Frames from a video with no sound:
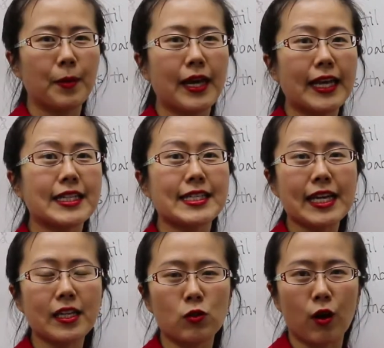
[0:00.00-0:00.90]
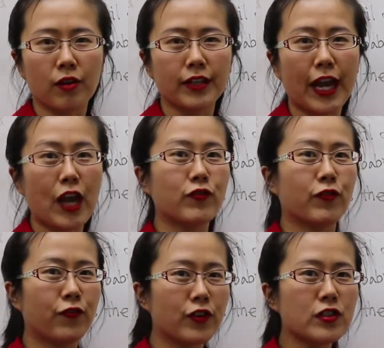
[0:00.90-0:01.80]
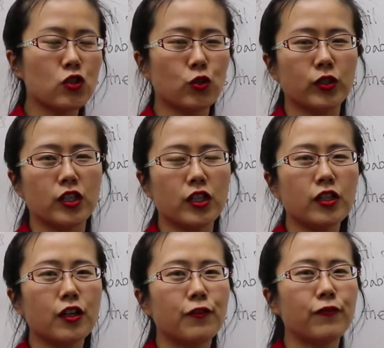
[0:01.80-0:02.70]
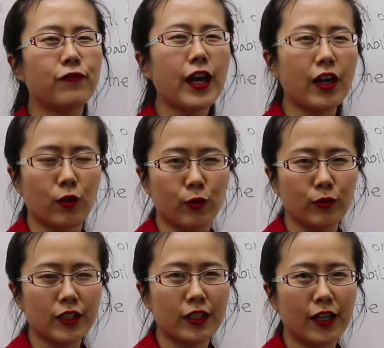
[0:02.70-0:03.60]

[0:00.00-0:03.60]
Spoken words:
But in the second round, if the first shooter failed,